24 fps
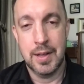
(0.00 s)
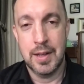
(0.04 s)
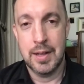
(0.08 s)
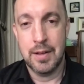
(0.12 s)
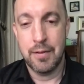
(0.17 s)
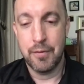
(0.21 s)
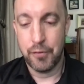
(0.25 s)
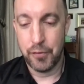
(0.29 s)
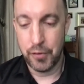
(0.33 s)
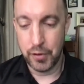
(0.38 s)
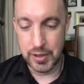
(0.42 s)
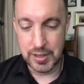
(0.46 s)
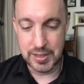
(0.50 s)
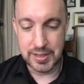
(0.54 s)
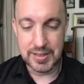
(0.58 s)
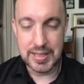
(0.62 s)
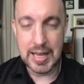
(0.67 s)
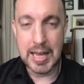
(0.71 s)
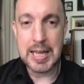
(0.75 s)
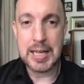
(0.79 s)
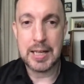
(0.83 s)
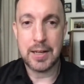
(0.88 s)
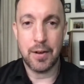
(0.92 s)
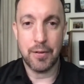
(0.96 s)
for the
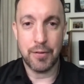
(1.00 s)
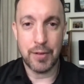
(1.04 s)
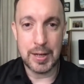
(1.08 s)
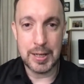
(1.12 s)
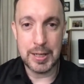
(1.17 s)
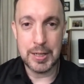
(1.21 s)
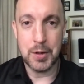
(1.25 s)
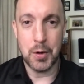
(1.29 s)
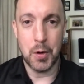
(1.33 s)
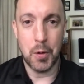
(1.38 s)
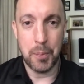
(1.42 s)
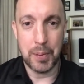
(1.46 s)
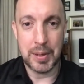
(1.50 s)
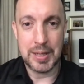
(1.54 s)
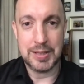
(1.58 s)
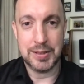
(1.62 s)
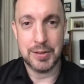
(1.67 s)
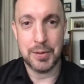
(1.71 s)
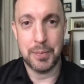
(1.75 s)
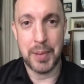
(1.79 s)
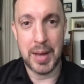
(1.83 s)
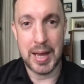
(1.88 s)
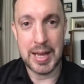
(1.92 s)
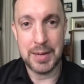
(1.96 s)
sake of a little piece of
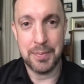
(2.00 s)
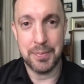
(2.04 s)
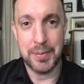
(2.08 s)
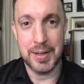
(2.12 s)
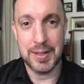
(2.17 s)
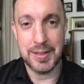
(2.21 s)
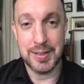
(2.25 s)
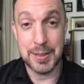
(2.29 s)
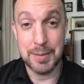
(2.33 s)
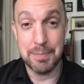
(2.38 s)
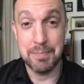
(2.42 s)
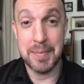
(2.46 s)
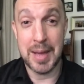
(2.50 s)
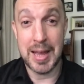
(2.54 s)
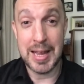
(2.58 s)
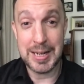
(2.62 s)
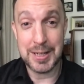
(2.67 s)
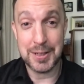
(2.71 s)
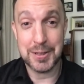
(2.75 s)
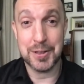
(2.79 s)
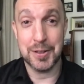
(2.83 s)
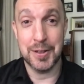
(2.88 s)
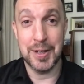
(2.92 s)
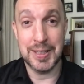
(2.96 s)
paper, to make
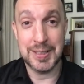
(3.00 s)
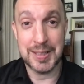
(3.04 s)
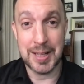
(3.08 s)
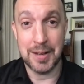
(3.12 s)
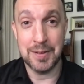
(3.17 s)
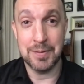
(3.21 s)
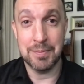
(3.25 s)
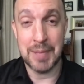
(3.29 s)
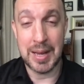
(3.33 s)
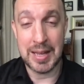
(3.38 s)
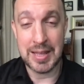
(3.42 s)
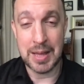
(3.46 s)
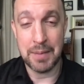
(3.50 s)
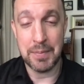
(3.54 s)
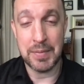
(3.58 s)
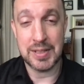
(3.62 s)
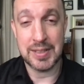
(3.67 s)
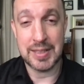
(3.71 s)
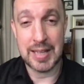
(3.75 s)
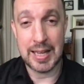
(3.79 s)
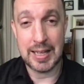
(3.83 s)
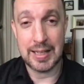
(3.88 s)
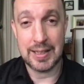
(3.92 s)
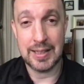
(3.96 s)
sure I don't make that
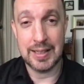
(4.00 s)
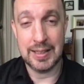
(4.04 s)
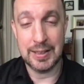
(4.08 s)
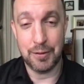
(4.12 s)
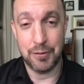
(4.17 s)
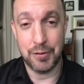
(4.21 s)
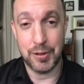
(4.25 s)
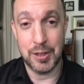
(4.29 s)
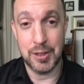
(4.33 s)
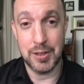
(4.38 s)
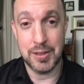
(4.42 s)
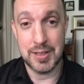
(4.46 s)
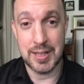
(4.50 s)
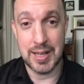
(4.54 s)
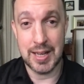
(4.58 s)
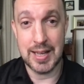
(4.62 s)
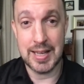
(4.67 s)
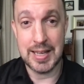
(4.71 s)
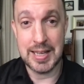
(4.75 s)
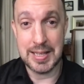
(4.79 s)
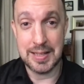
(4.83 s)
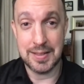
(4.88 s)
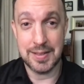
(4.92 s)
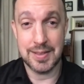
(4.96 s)
mistake in the future
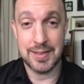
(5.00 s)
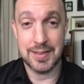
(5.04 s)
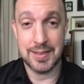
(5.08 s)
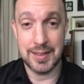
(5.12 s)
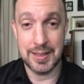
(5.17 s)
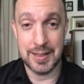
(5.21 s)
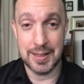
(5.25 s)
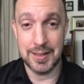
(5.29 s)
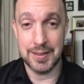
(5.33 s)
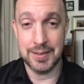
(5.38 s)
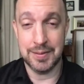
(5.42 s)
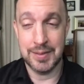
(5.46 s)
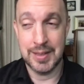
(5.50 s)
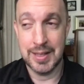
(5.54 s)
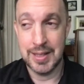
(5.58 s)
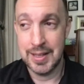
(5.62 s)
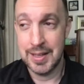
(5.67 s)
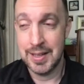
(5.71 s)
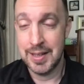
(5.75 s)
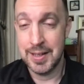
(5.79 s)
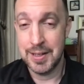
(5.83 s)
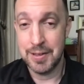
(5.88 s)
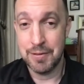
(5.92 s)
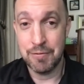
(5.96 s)
is,
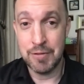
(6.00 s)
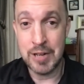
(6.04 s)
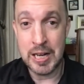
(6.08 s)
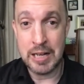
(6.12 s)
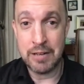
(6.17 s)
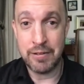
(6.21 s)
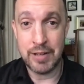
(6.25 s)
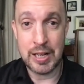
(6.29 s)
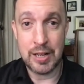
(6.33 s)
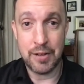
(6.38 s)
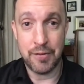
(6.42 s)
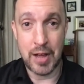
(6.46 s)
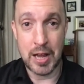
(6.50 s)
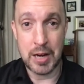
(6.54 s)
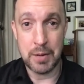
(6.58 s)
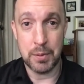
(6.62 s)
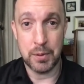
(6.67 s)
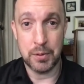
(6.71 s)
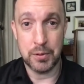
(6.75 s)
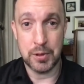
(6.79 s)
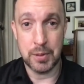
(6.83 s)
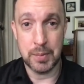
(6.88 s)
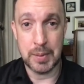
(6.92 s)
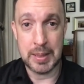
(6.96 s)
really, really valuable
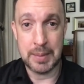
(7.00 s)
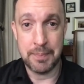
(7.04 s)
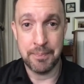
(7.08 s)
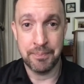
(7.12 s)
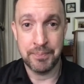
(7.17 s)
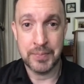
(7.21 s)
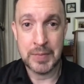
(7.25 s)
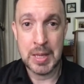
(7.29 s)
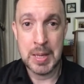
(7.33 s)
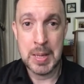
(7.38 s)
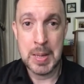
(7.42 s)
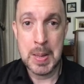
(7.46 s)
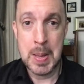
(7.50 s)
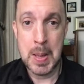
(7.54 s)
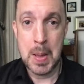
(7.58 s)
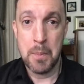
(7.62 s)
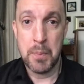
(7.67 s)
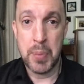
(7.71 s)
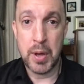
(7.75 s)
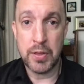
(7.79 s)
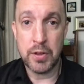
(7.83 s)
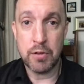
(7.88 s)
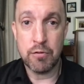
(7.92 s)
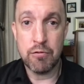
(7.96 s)
to me.
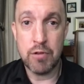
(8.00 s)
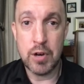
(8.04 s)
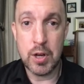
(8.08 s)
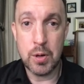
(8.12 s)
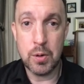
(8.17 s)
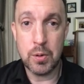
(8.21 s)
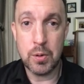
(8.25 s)
But the real